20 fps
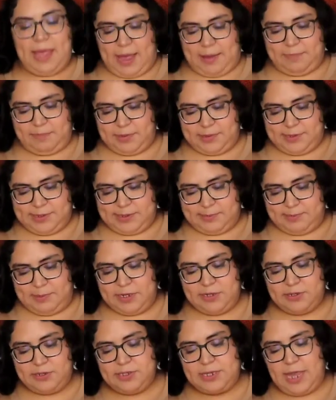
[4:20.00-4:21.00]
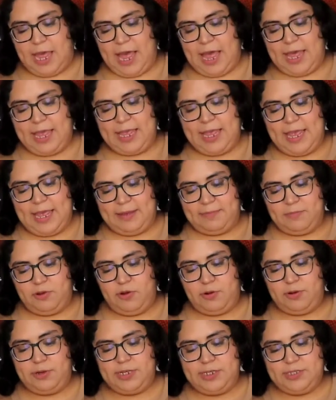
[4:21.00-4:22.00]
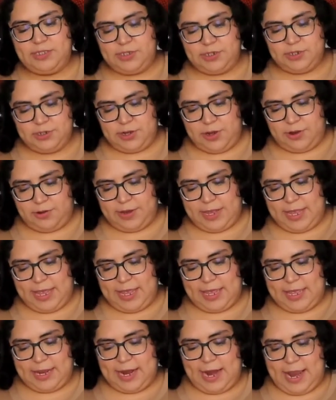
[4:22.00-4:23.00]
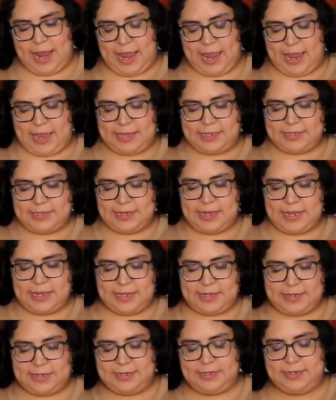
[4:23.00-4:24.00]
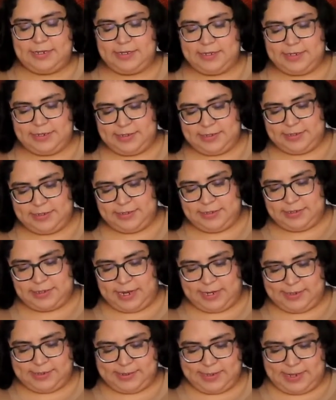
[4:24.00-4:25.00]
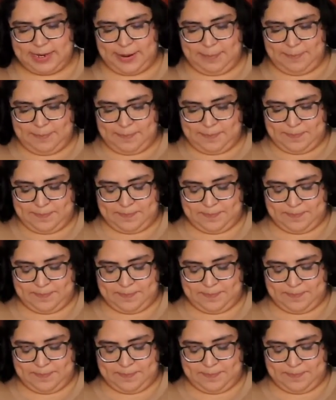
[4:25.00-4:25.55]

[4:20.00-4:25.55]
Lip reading: apple is peeled, I am going to go ahead and dice it up.